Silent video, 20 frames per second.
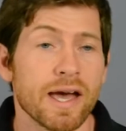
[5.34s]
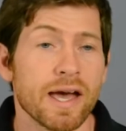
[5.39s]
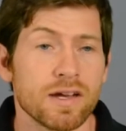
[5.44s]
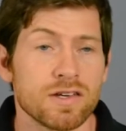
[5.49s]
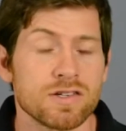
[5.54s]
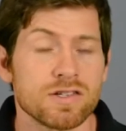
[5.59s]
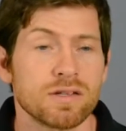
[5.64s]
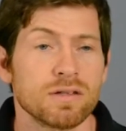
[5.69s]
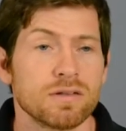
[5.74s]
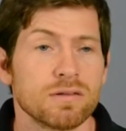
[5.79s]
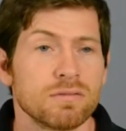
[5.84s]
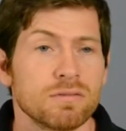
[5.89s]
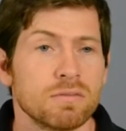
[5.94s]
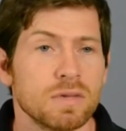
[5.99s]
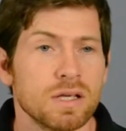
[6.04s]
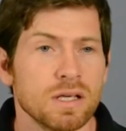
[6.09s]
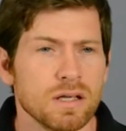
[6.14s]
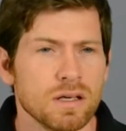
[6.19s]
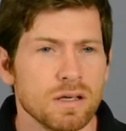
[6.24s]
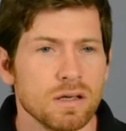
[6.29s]
Action,
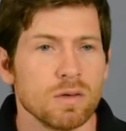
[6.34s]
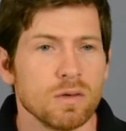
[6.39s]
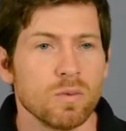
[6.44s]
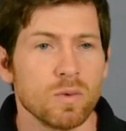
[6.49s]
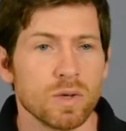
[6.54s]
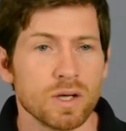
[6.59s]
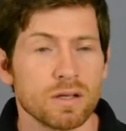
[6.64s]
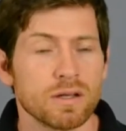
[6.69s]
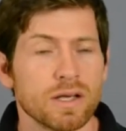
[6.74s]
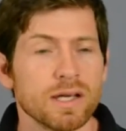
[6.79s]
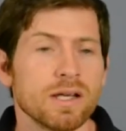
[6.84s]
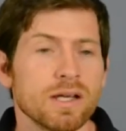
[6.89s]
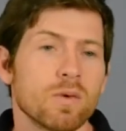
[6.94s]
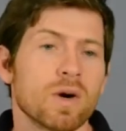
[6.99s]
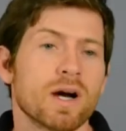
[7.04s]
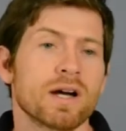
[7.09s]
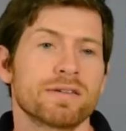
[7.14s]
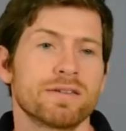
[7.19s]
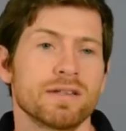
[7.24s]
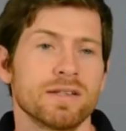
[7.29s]
when a lady
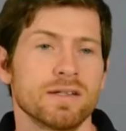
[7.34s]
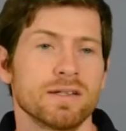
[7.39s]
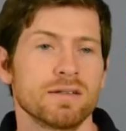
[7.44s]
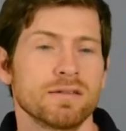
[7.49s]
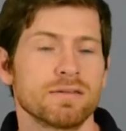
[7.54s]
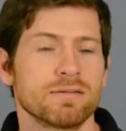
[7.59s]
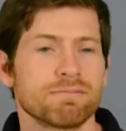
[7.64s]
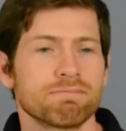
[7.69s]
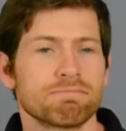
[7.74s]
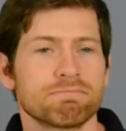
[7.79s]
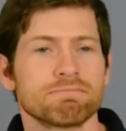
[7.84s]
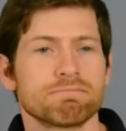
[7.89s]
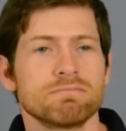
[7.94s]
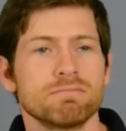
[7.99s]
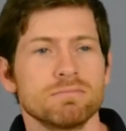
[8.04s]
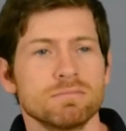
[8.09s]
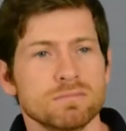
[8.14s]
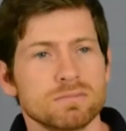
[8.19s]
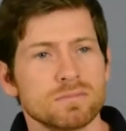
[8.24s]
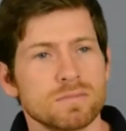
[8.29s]
walked in.
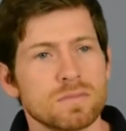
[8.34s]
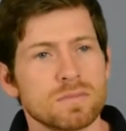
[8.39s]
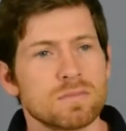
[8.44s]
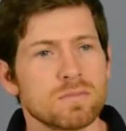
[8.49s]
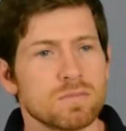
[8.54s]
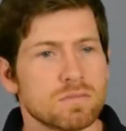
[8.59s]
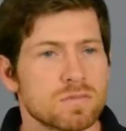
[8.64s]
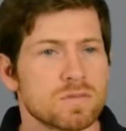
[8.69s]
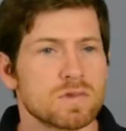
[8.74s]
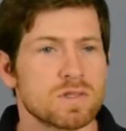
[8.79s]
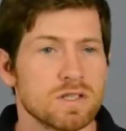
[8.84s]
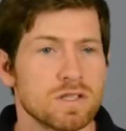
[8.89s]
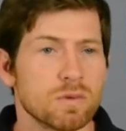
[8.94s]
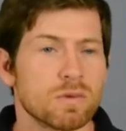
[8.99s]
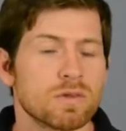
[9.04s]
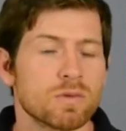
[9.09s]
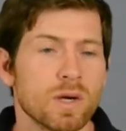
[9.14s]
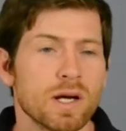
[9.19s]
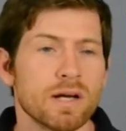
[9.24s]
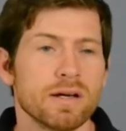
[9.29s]
She
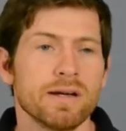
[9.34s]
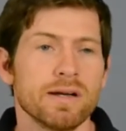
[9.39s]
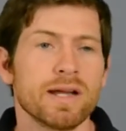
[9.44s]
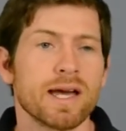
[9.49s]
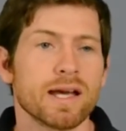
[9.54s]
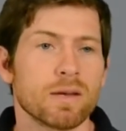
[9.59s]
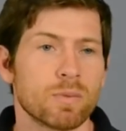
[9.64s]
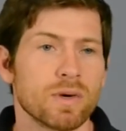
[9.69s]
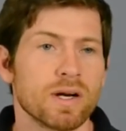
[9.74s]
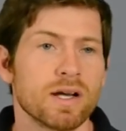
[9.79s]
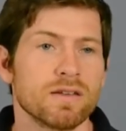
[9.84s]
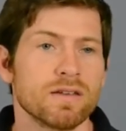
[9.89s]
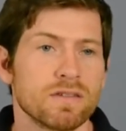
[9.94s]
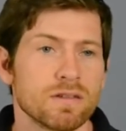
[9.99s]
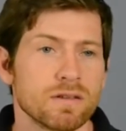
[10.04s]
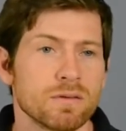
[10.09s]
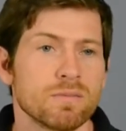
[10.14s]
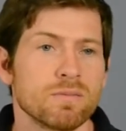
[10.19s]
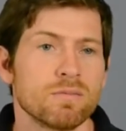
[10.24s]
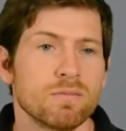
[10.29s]
was wearing a neck brace
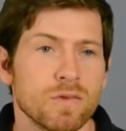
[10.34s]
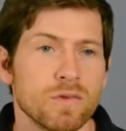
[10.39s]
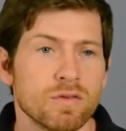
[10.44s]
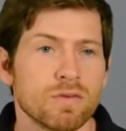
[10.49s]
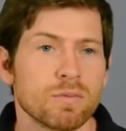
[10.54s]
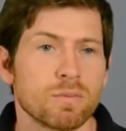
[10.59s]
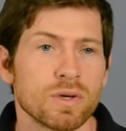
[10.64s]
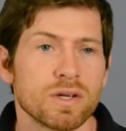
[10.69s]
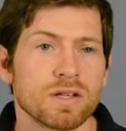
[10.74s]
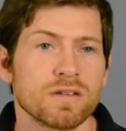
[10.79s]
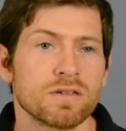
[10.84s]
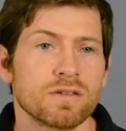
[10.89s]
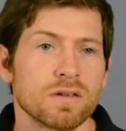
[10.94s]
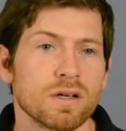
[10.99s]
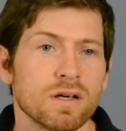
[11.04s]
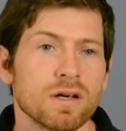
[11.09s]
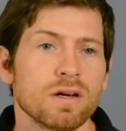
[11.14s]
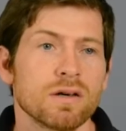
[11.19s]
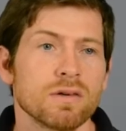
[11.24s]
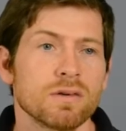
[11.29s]
and moving pretty
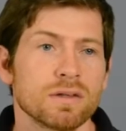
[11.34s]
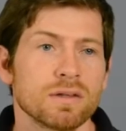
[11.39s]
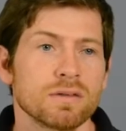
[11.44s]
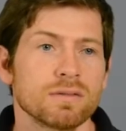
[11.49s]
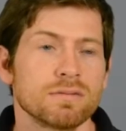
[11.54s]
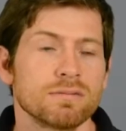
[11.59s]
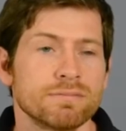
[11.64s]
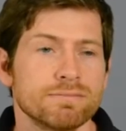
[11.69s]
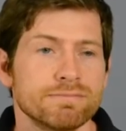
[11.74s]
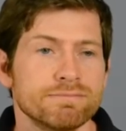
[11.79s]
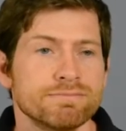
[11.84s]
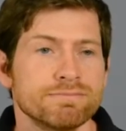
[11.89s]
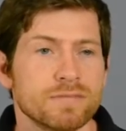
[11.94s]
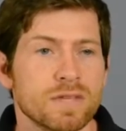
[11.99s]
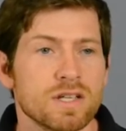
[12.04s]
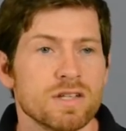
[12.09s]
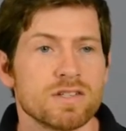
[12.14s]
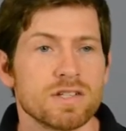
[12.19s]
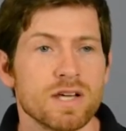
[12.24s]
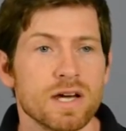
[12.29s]
slow, and
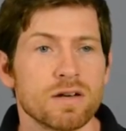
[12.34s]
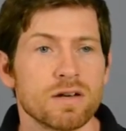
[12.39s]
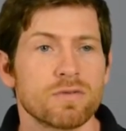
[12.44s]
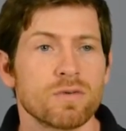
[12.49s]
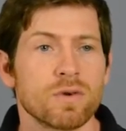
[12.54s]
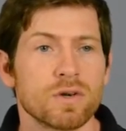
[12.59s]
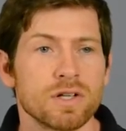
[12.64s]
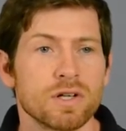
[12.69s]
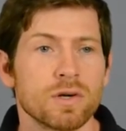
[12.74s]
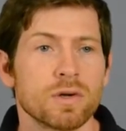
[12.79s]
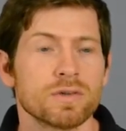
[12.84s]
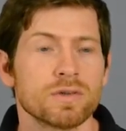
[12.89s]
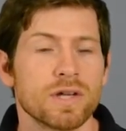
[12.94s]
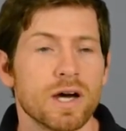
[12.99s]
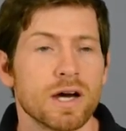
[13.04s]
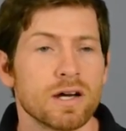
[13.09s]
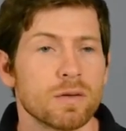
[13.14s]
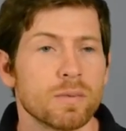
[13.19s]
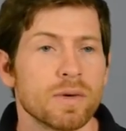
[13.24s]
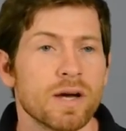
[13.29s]
she had her 4-year-old
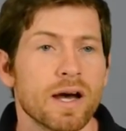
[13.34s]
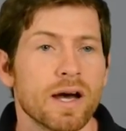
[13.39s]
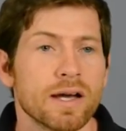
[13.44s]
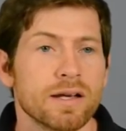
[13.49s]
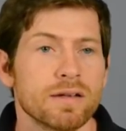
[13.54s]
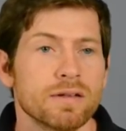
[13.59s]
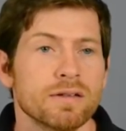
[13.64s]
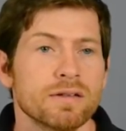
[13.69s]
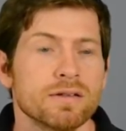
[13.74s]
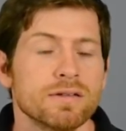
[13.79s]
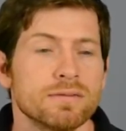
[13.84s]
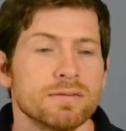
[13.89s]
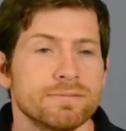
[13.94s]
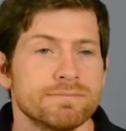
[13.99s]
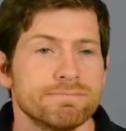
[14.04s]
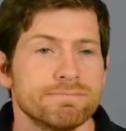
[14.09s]
daughter behind her.